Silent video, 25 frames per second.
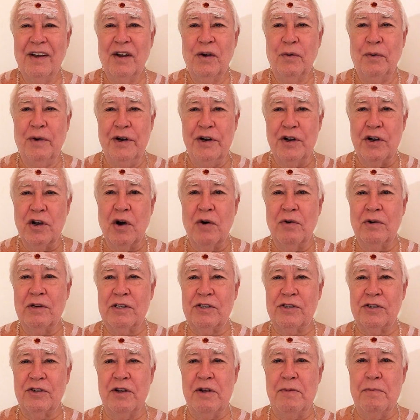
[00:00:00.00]
When you go to
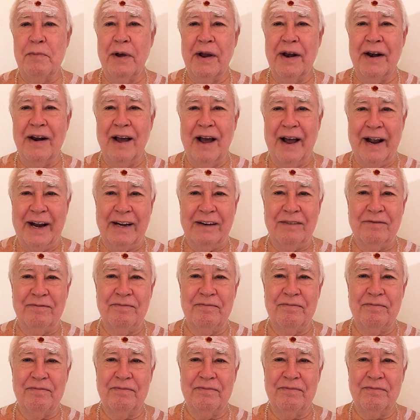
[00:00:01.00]
sleep at night,
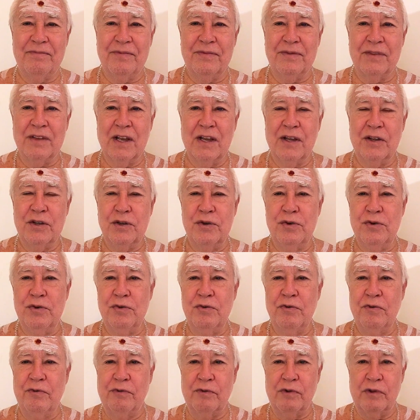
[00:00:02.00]

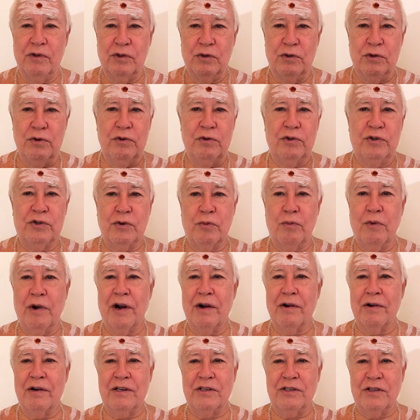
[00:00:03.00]
you lose
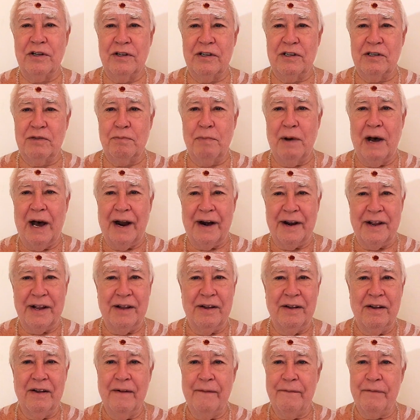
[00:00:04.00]
awareness of this body.
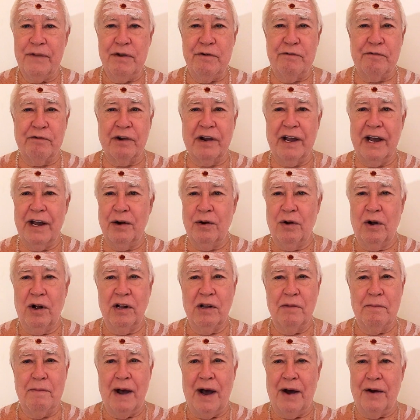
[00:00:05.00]
You forget
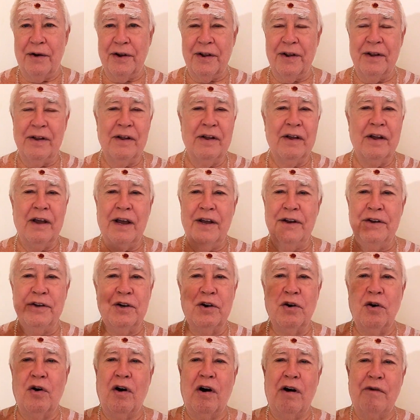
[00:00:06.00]
all about it, and you
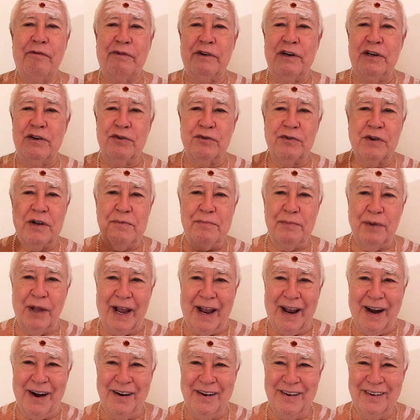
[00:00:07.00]
go off in
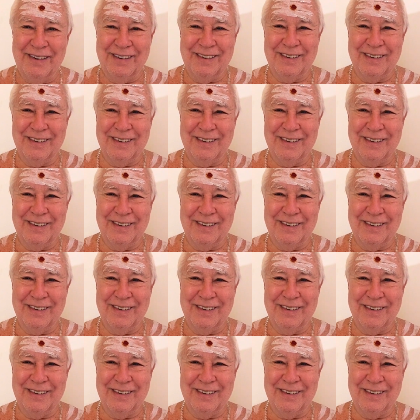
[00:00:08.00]
dreamland